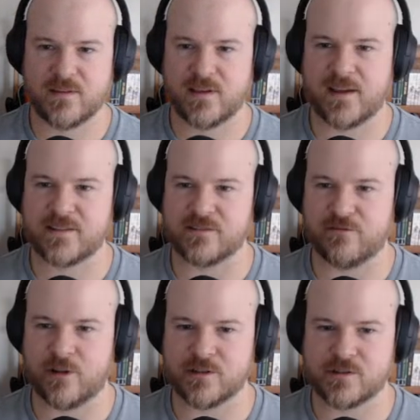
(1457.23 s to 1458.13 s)
I think it's a
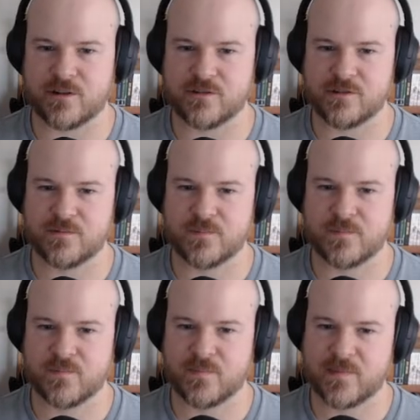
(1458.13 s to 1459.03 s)
flux charger.
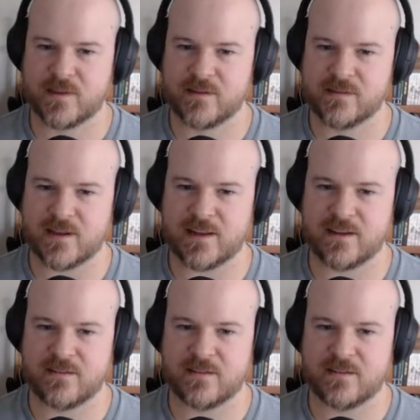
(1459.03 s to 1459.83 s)
Lightning?